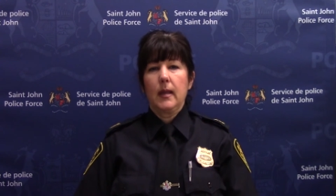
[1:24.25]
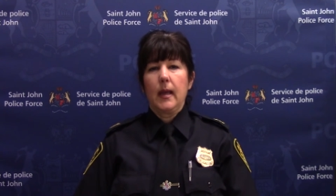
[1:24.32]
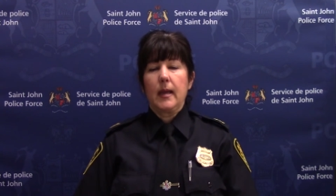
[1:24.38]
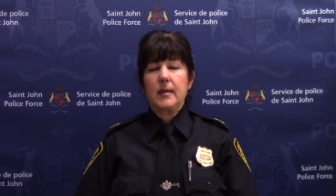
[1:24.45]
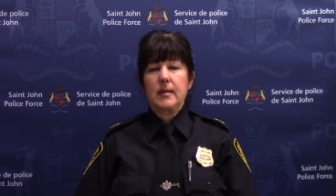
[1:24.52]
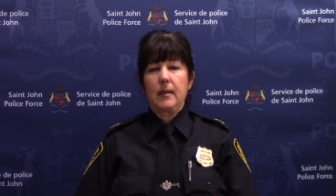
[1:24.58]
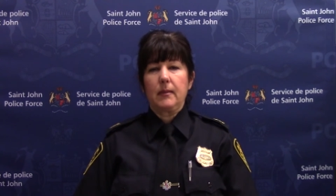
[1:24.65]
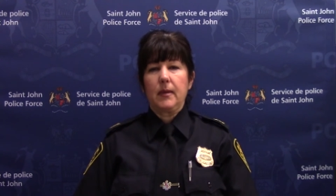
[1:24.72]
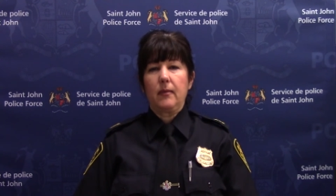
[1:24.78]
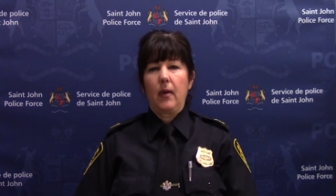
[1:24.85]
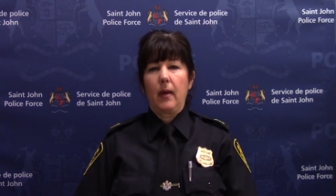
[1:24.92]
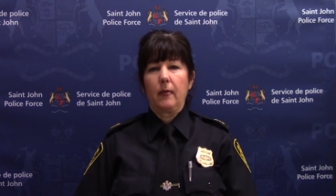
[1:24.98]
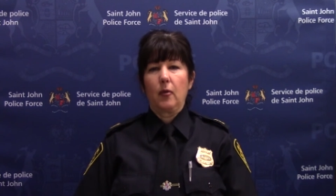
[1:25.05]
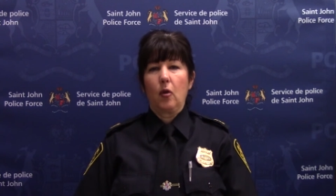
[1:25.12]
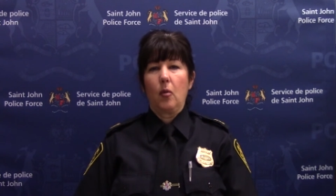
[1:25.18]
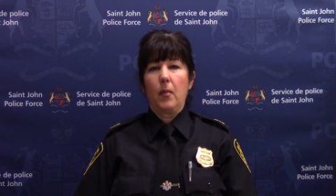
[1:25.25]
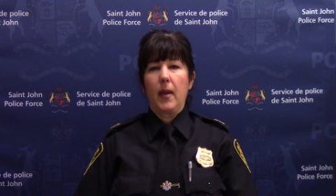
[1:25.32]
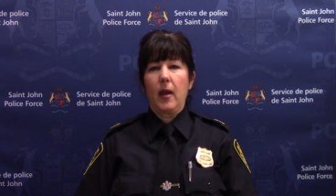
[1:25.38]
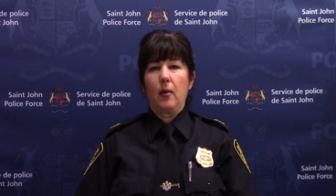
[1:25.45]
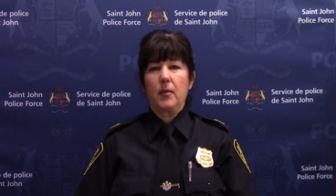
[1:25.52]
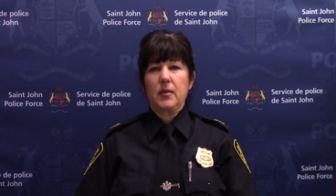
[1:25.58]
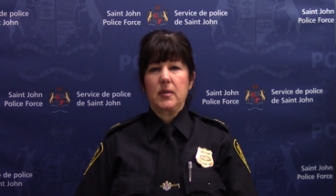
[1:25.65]
A 75 year old
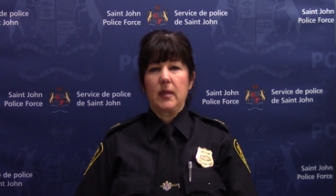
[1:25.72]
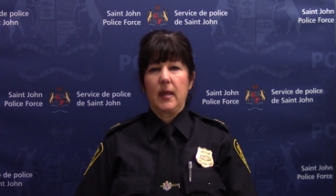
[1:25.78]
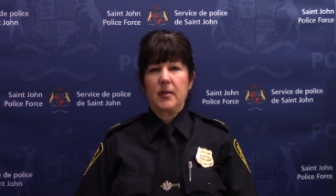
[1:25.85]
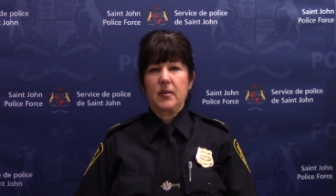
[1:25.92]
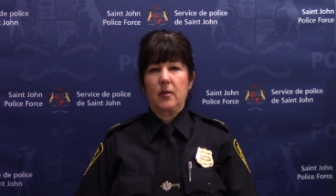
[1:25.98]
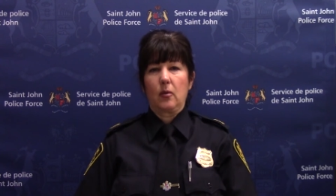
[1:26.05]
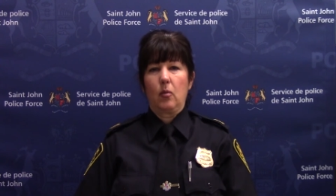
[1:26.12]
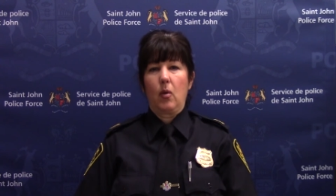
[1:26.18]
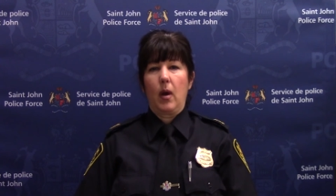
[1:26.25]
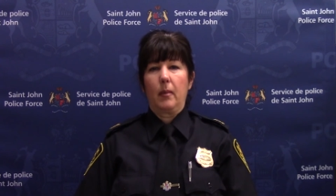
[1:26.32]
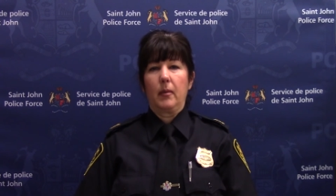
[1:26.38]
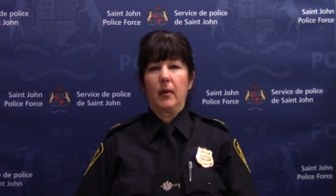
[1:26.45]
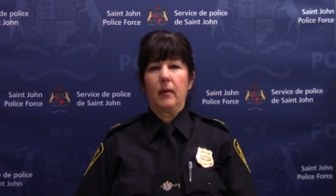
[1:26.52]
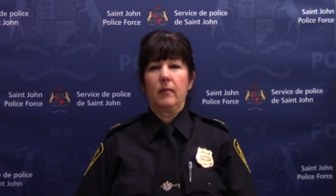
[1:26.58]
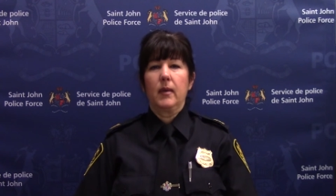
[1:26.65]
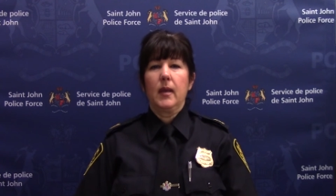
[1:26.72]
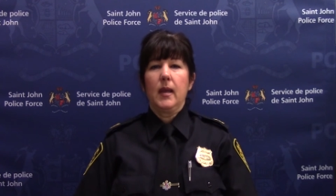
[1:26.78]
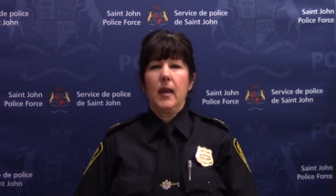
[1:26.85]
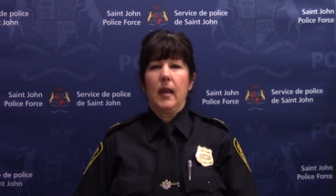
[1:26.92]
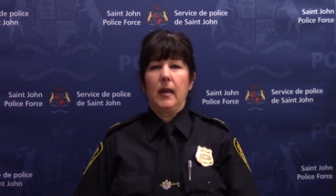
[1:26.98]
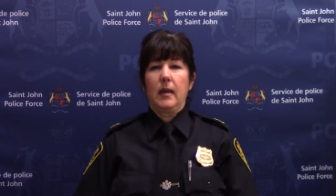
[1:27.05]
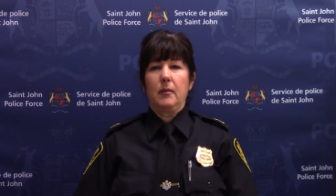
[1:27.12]
male was less than cooperative
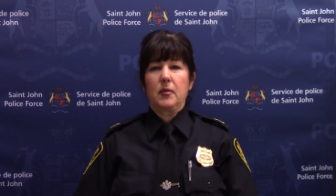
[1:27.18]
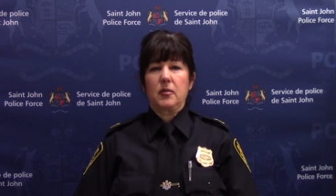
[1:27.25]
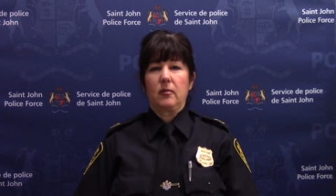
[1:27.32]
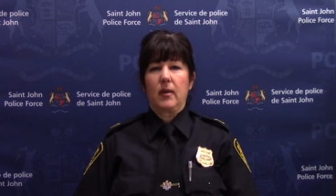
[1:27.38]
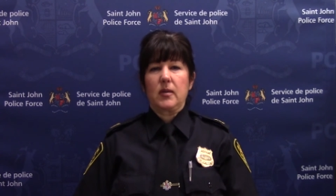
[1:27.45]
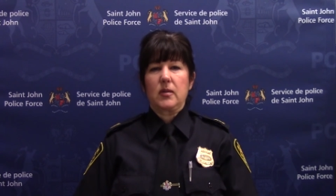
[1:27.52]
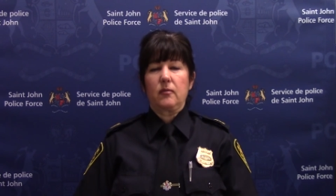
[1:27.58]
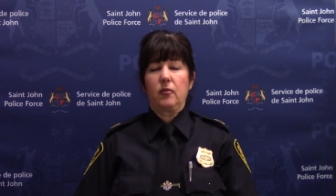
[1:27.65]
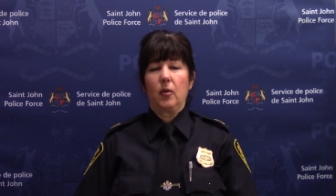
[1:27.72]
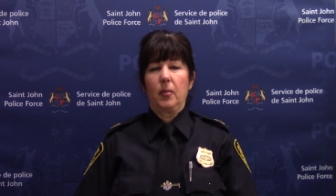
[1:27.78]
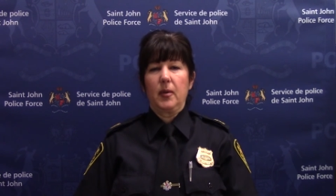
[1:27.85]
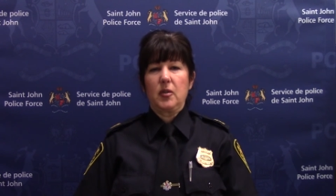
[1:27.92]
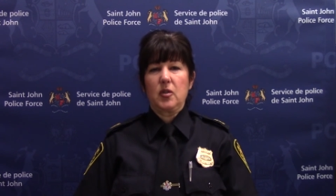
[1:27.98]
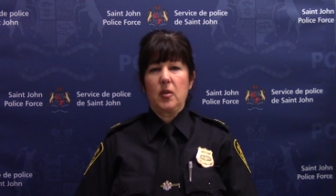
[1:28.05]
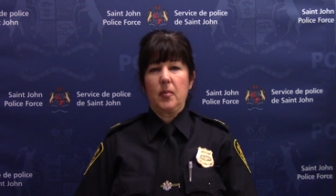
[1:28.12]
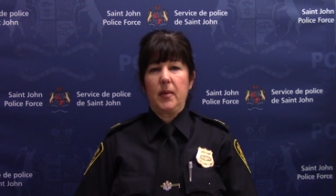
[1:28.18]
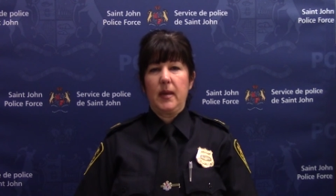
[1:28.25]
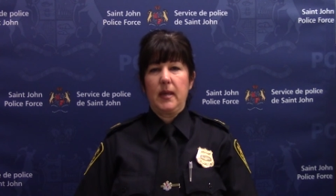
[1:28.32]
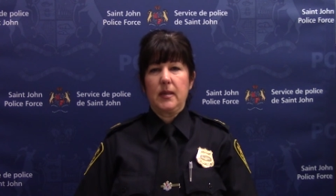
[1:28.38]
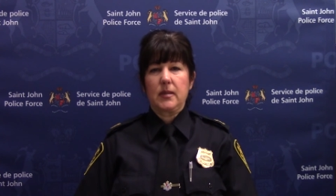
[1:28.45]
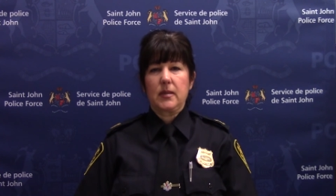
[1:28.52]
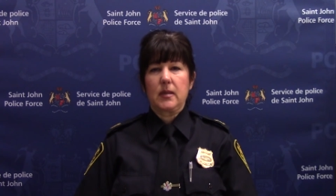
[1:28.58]
and he was arrested for breach of the
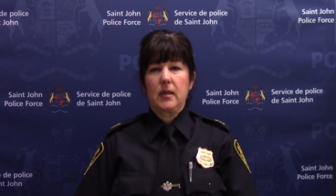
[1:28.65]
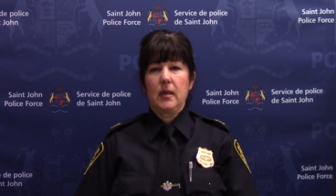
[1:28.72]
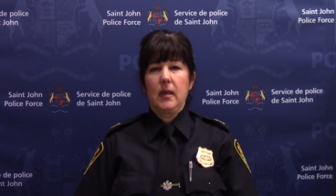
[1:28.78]
peace.